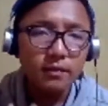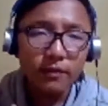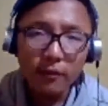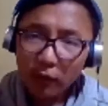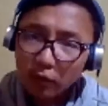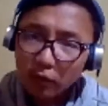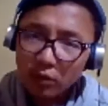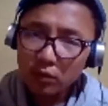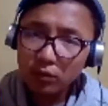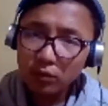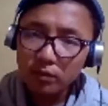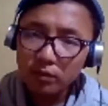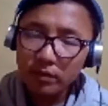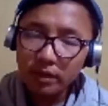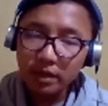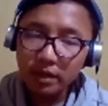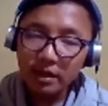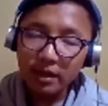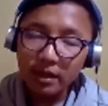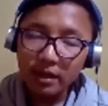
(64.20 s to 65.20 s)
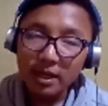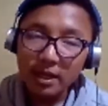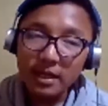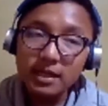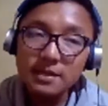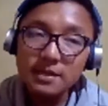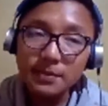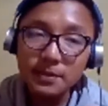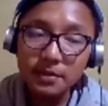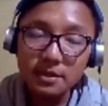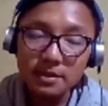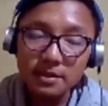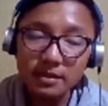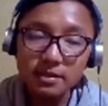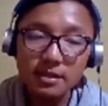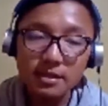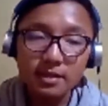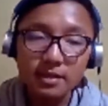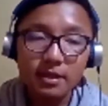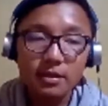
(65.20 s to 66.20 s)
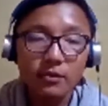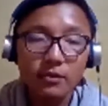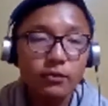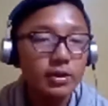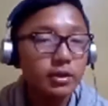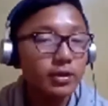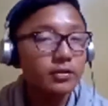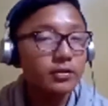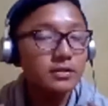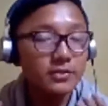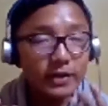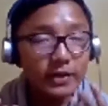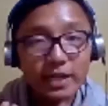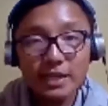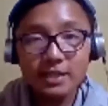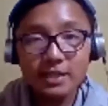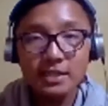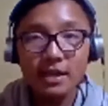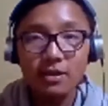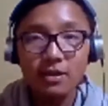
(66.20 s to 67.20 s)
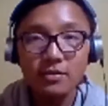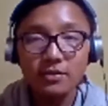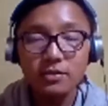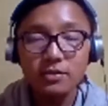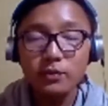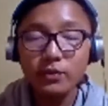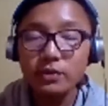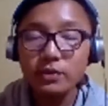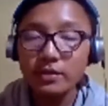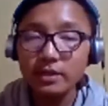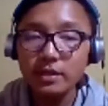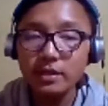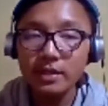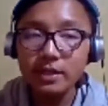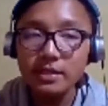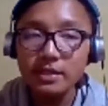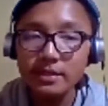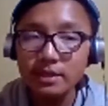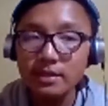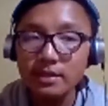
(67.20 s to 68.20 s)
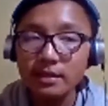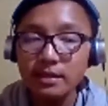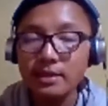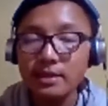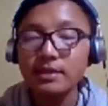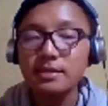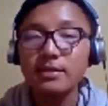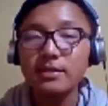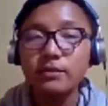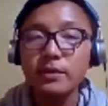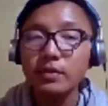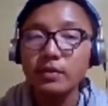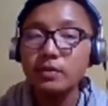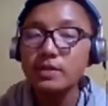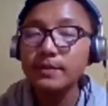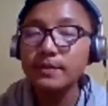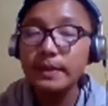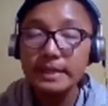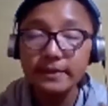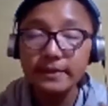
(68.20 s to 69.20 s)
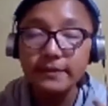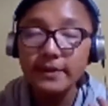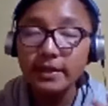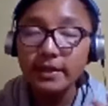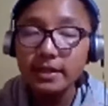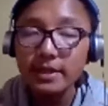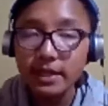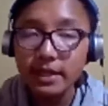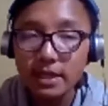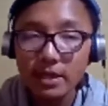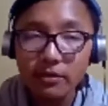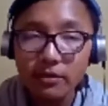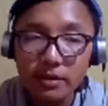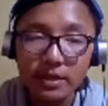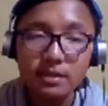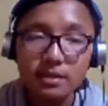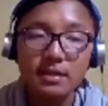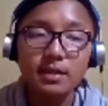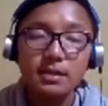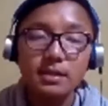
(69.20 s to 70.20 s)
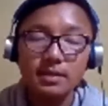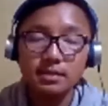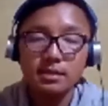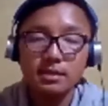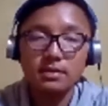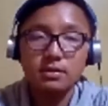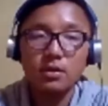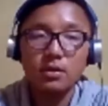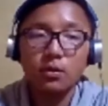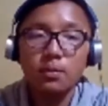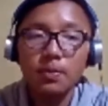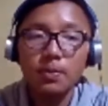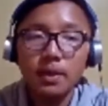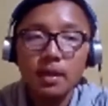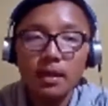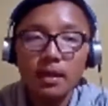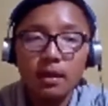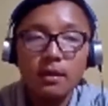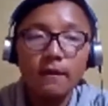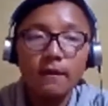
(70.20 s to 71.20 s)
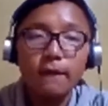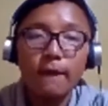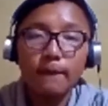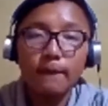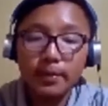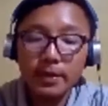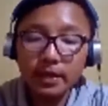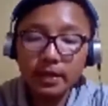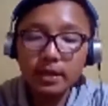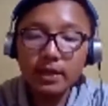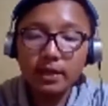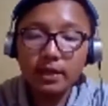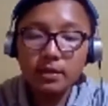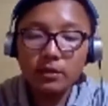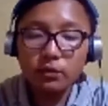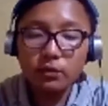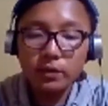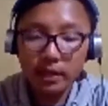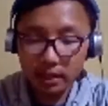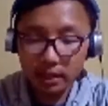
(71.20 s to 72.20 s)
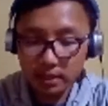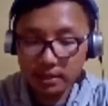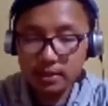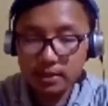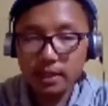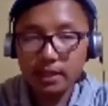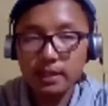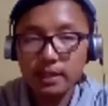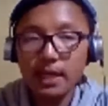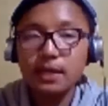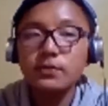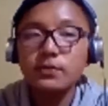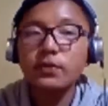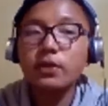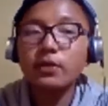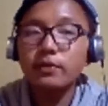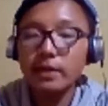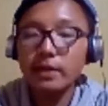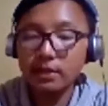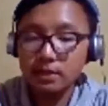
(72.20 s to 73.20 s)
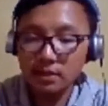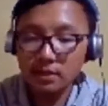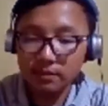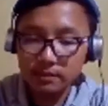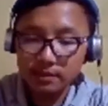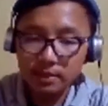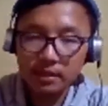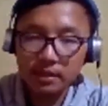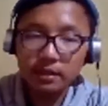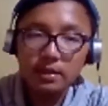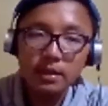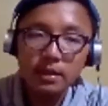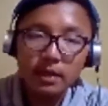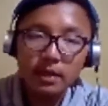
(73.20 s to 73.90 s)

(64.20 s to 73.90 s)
the for loop? It is because we use range now, so we don't need a list, we don't specifically need a list. So for p in range, and that's where the range comes in,